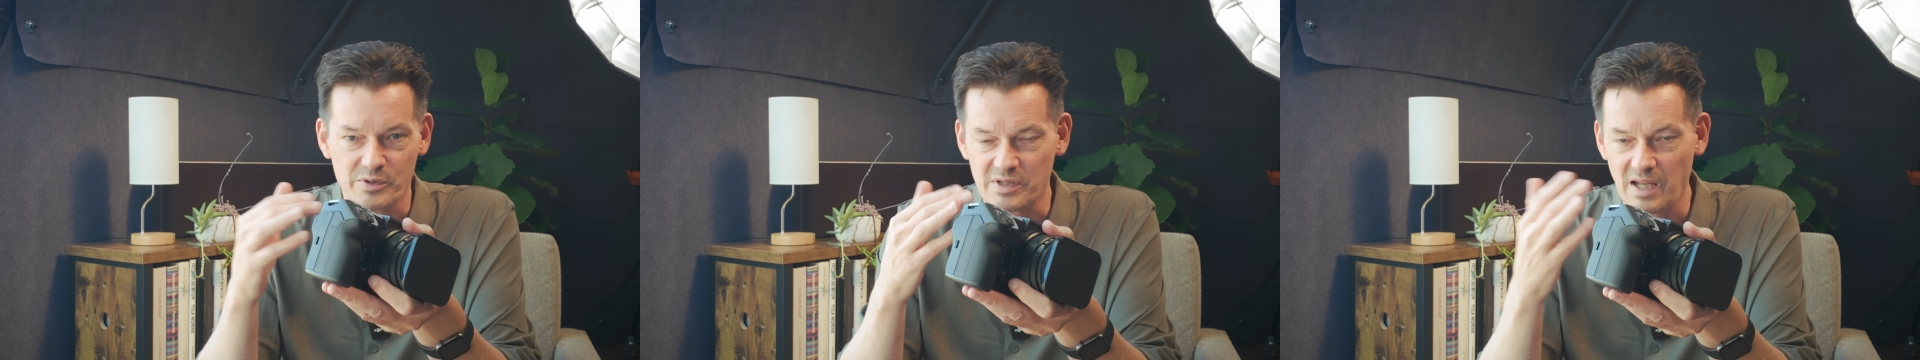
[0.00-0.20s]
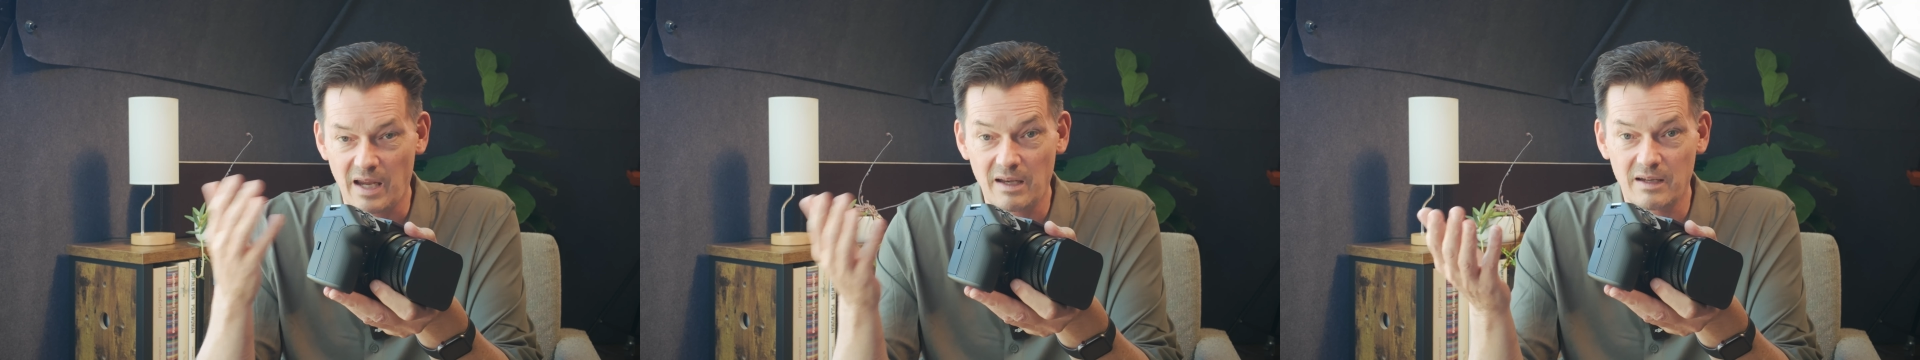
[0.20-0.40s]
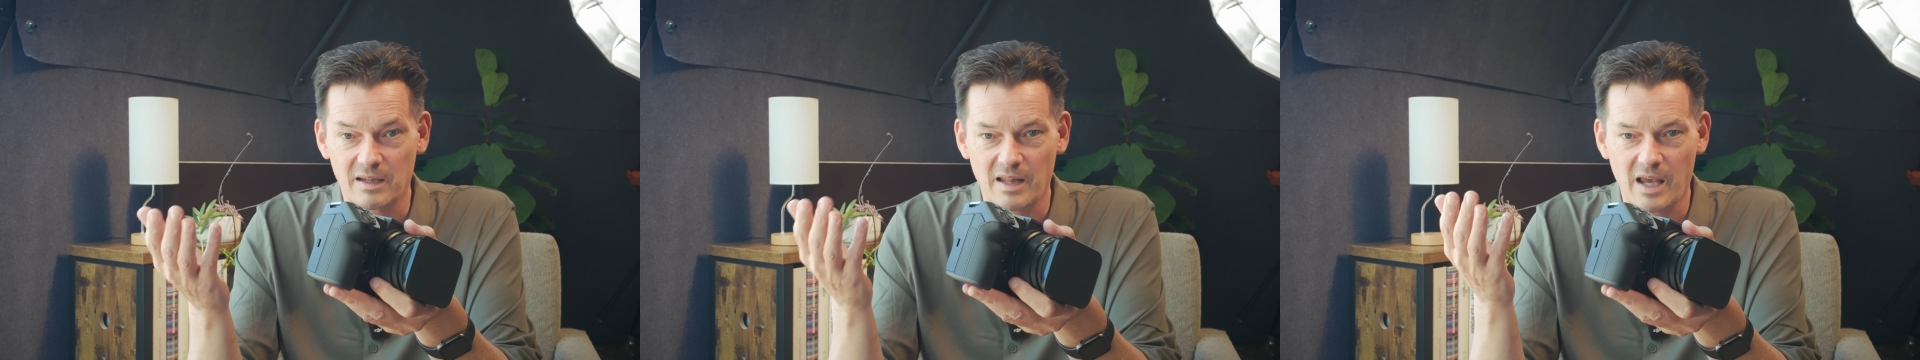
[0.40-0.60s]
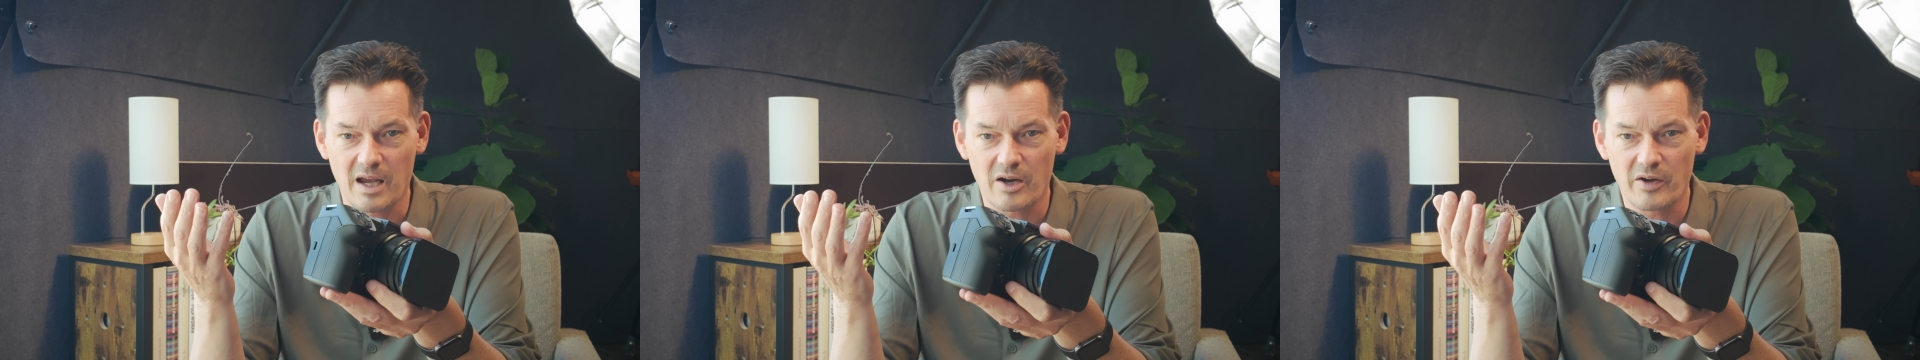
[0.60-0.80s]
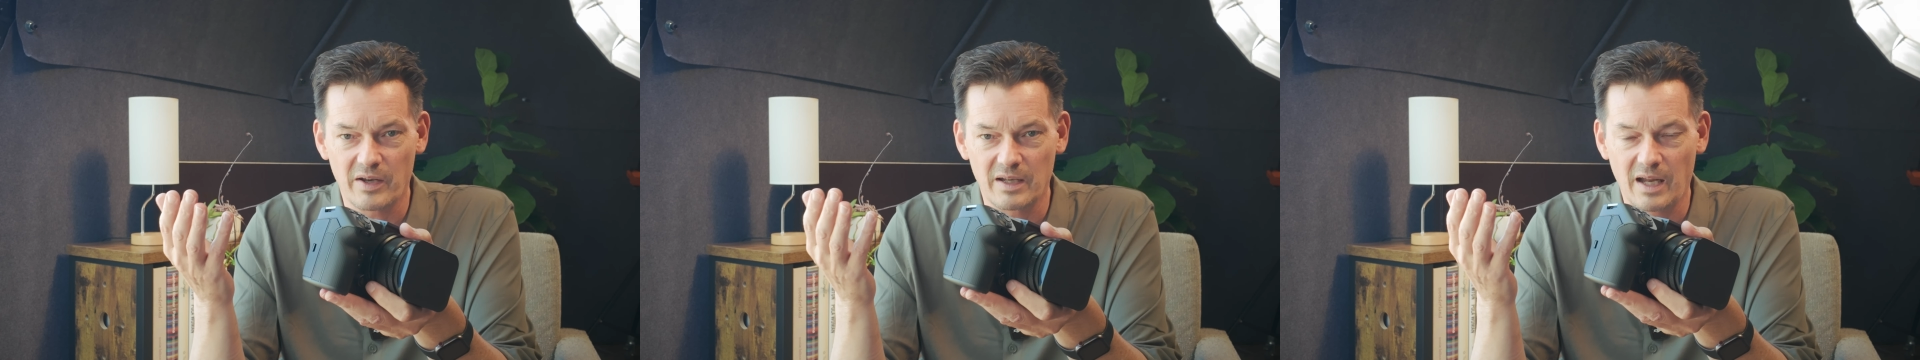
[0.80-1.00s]
standing
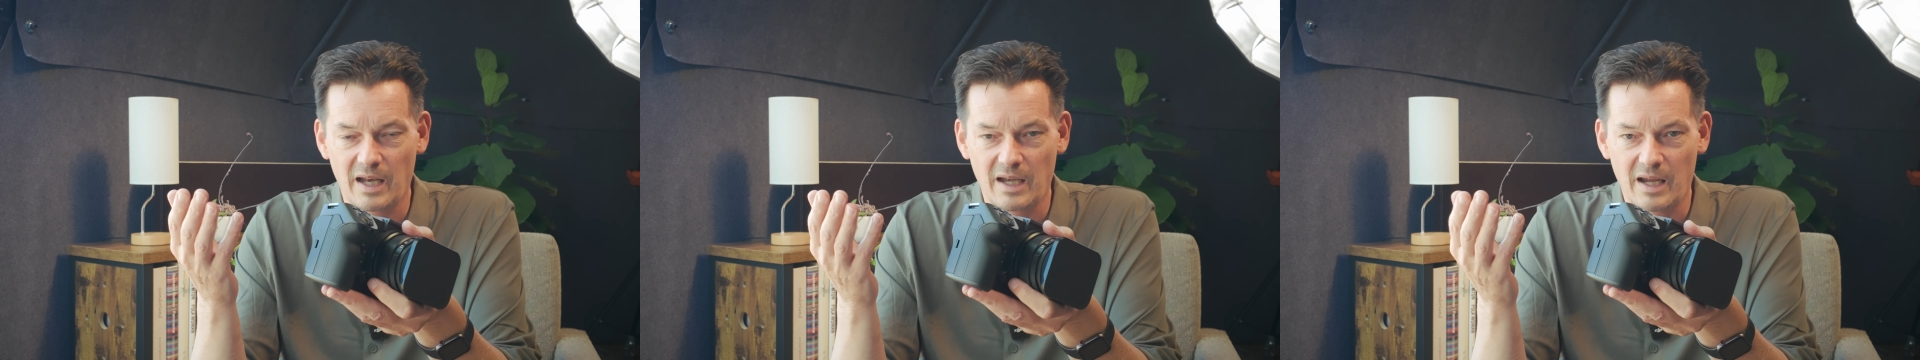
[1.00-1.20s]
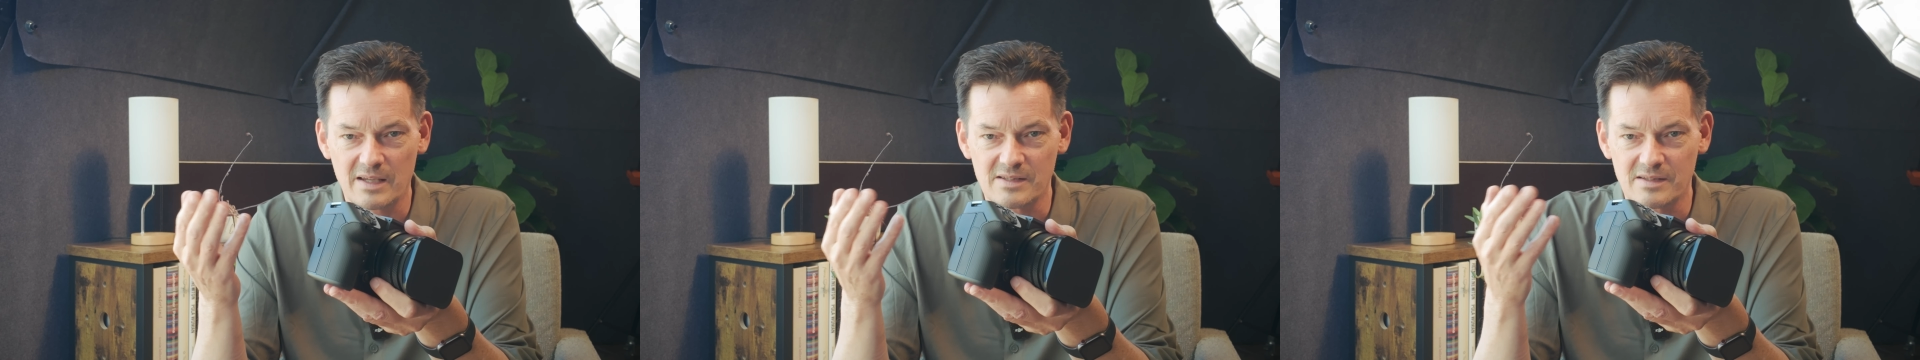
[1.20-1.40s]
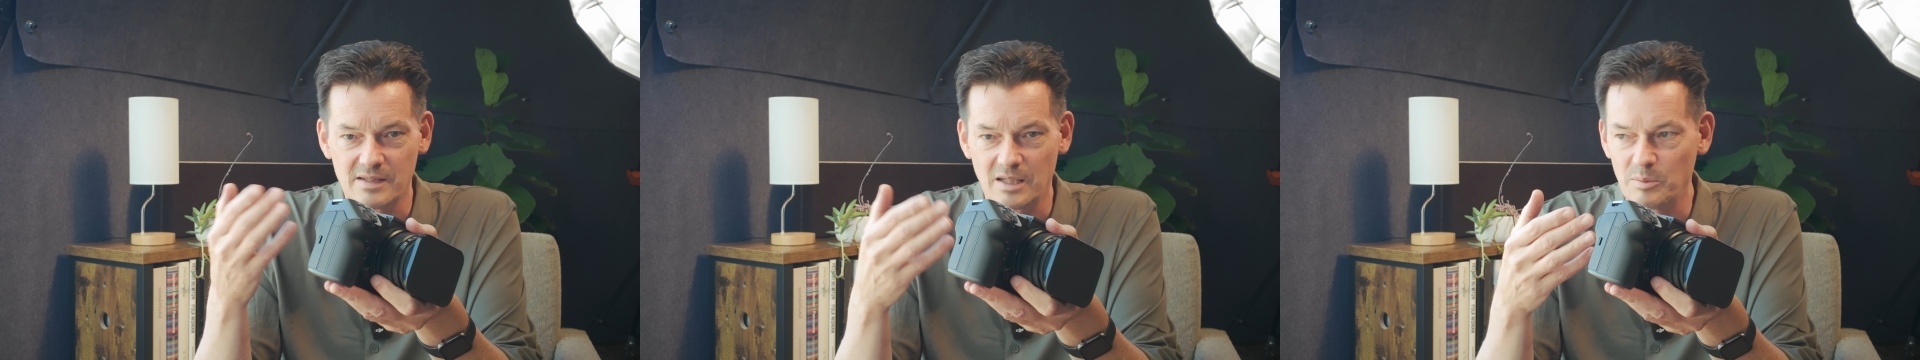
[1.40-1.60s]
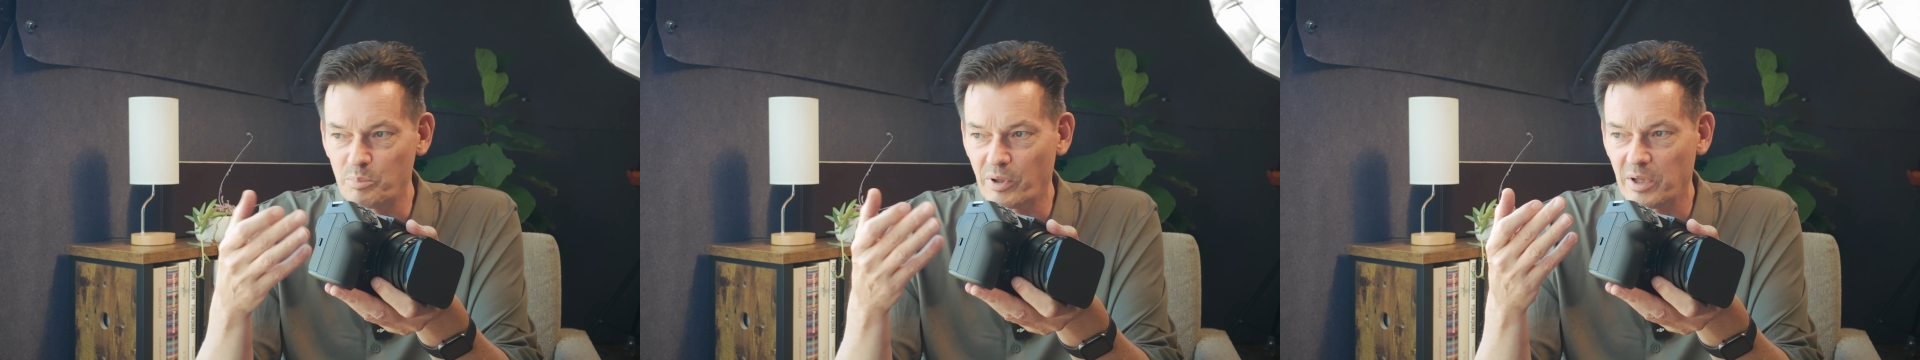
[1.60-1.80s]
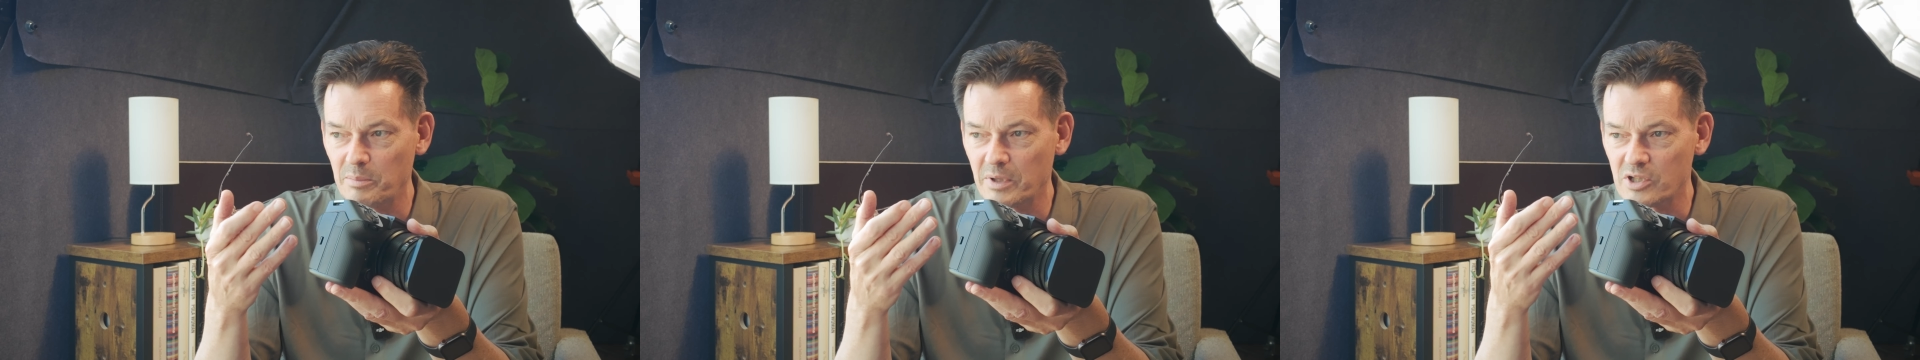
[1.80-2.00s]
there, and I see
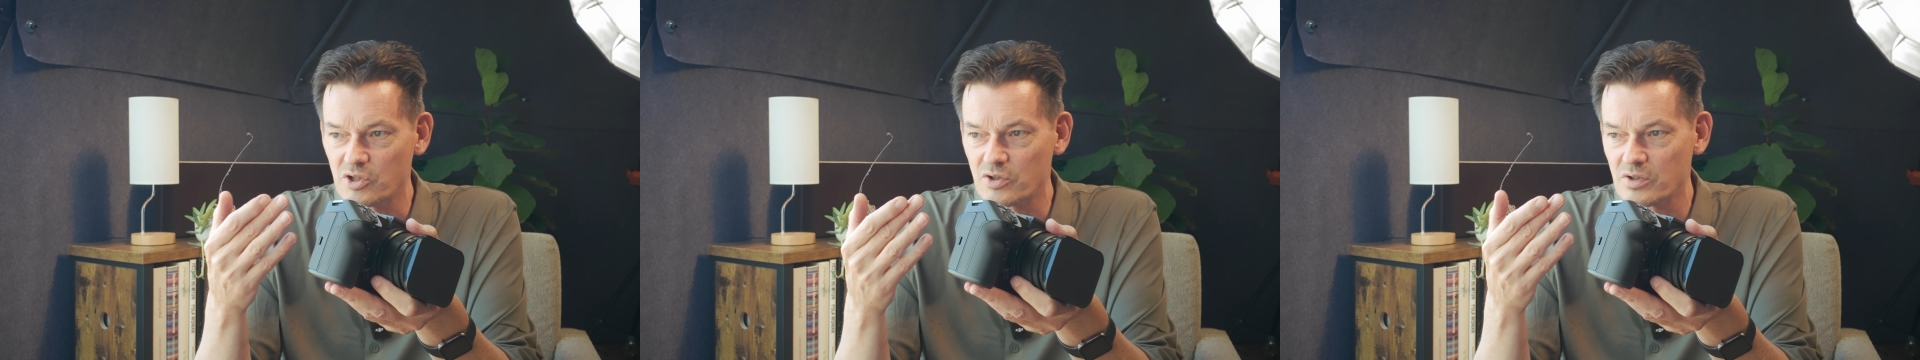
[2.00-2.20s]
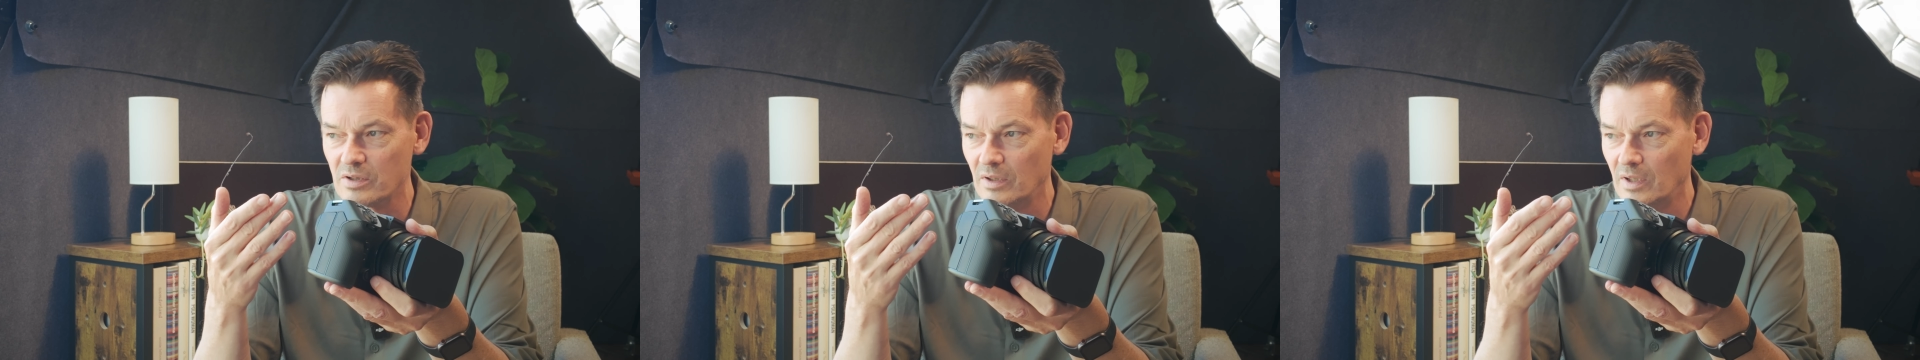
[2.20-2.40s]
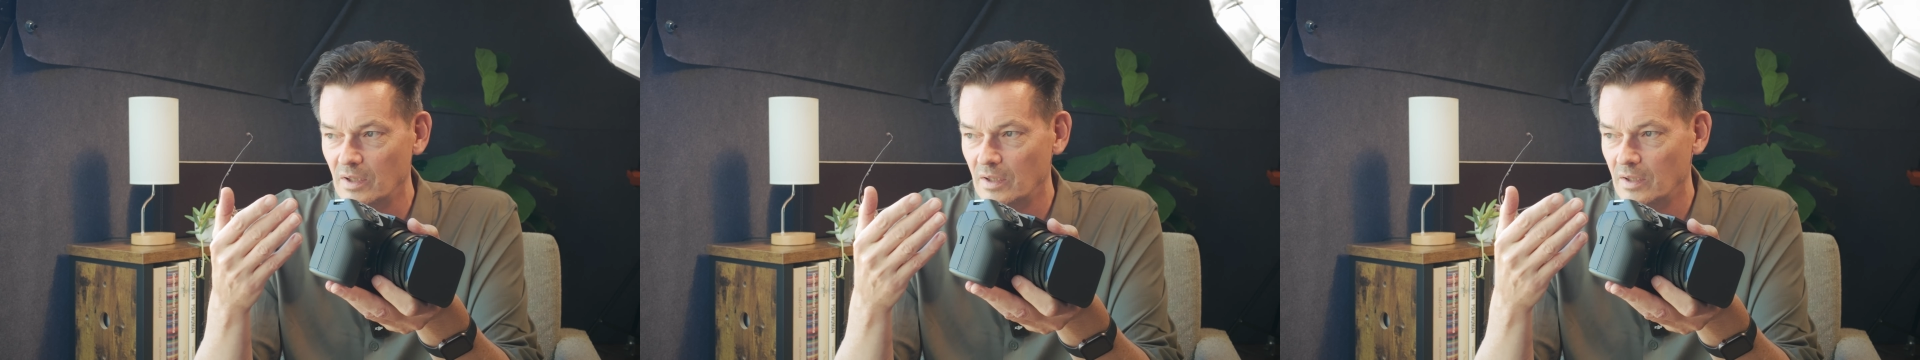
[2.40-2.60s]
pretty much,